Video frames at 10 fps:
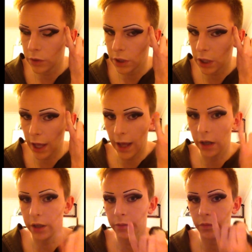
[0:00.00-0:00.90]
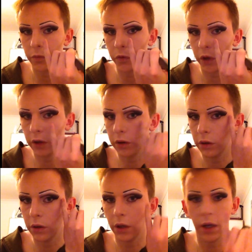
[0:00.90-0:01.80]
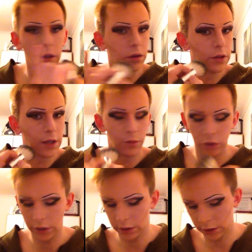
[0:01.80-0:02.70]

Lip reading: to the hairline. So, and the same on the other